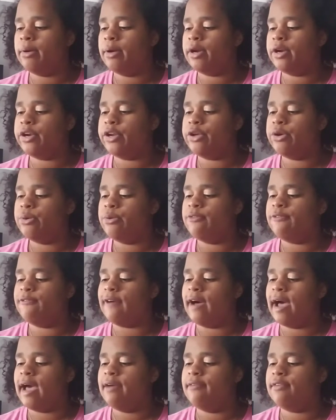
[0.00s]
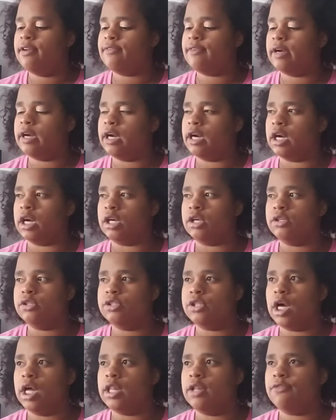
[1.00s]
gonna do 5 different girls
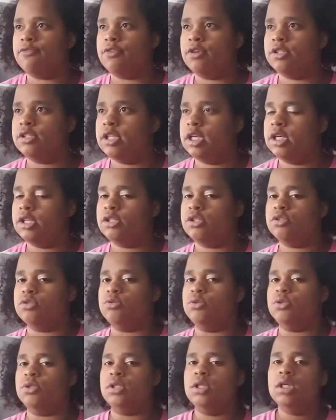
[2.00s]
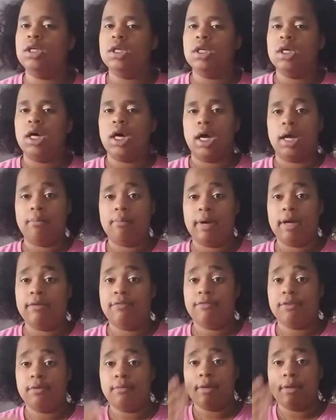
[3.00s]
on the first day of school. I might film